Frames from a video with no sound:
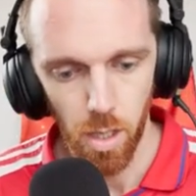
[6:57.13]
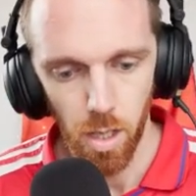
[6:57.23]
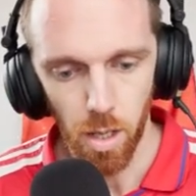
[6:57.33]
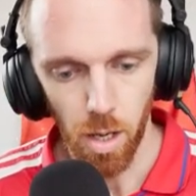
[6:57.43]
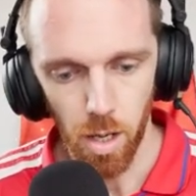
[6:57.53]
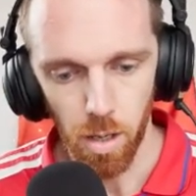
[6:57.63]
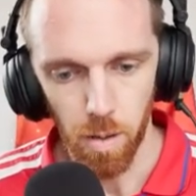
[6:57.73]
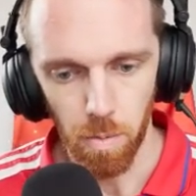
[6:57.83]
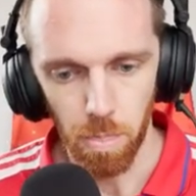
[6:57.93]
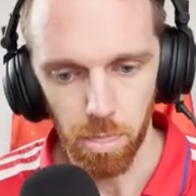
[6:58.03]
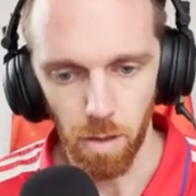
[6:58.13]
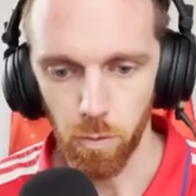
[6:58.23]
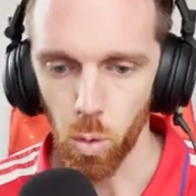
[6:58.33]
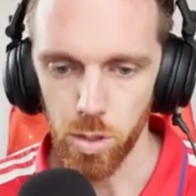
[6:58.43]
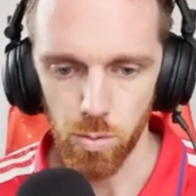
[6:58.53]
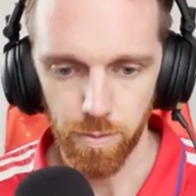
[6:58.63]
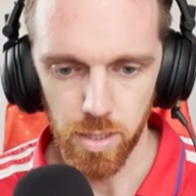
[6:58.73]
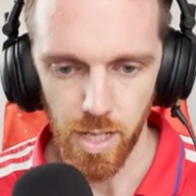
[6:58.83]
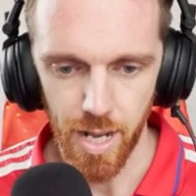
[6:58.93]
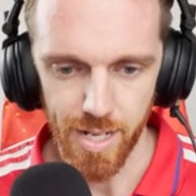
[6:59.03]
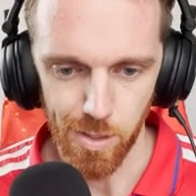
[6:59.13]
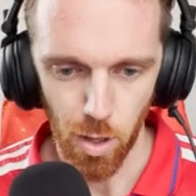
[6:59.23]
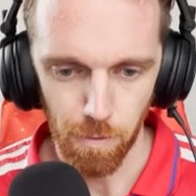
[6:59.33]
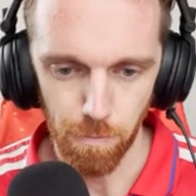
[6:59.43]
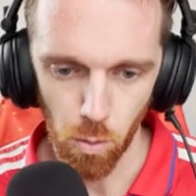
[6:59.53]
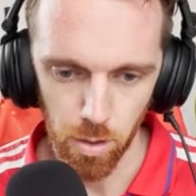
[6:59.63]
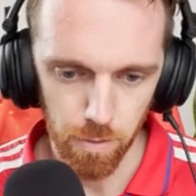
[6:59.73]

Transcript: Of course, Riverside has a lot of foreigner